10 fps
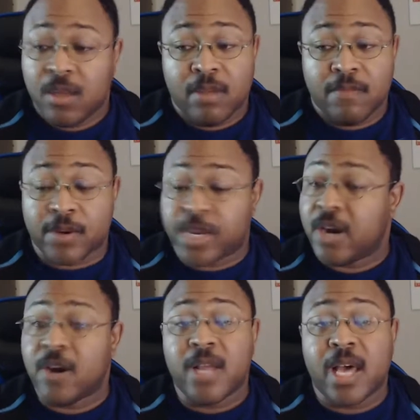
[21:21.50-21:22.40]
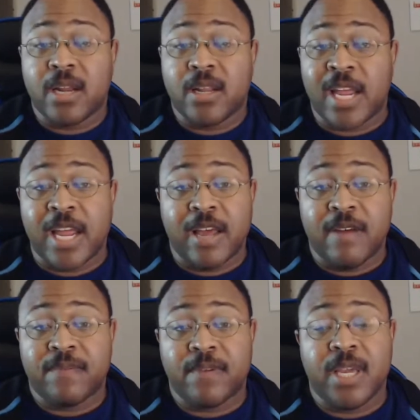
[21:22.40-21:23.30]
For Carolina to
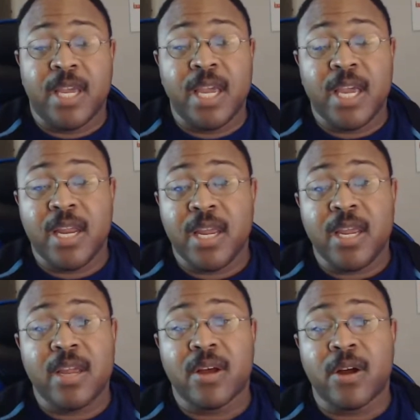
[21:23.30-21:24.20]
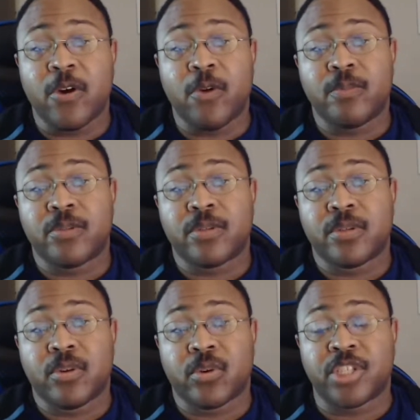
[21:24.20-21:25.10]
have any hopes
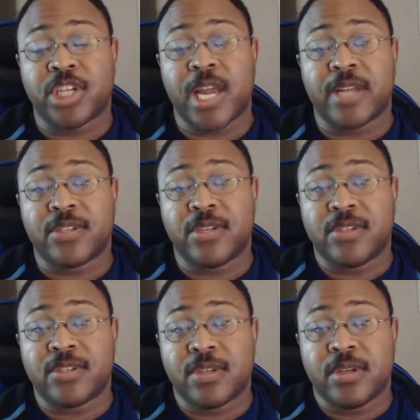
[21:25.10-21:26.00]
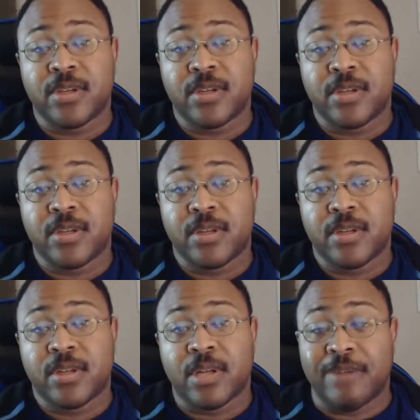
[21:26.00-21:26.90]
or chances
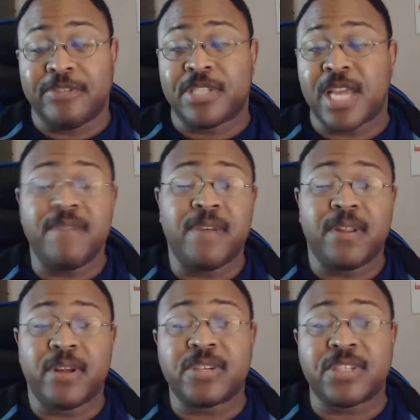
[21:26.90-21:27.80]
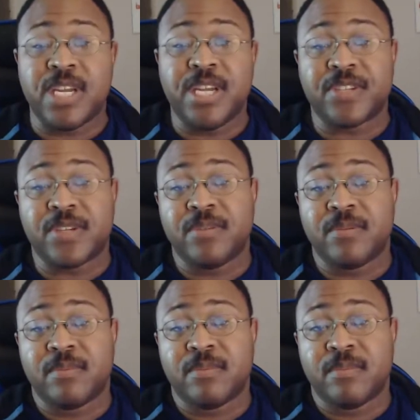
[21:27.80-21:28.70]
of saving their season
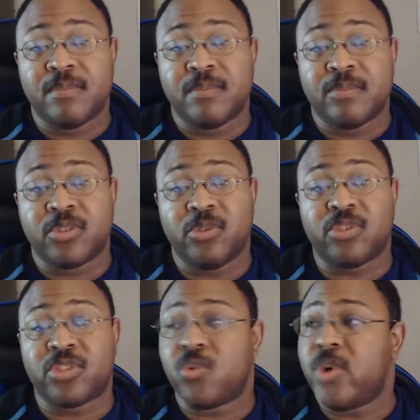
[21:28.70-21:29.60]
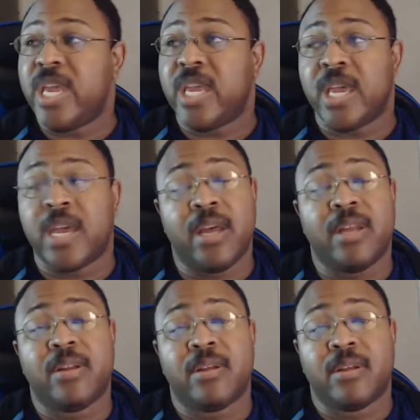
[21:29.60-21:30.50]
to squeak
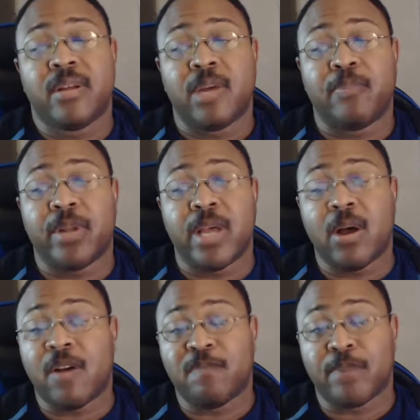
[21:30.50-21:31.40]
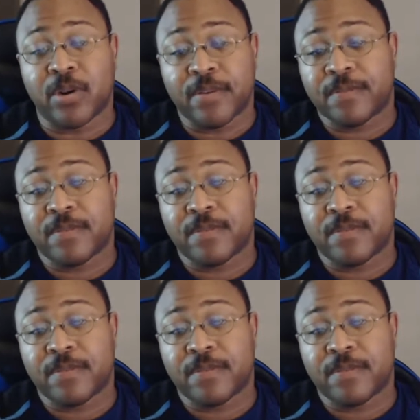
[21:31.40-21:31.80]
in a playoff berth,